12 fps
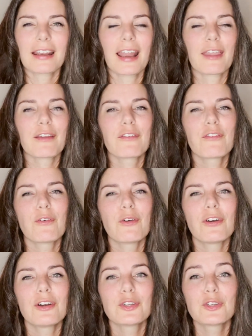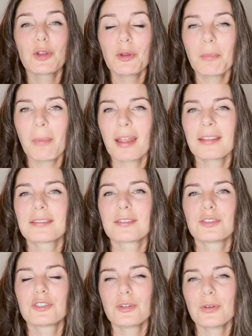Like for 2 months,
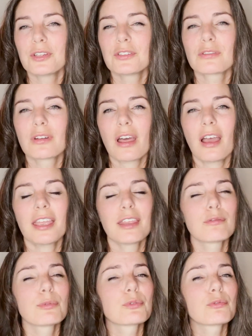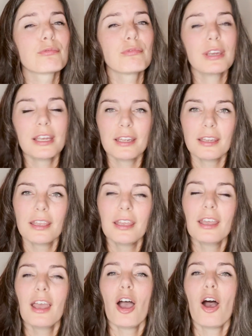June and July, it was really
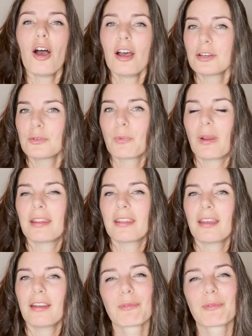hot weather.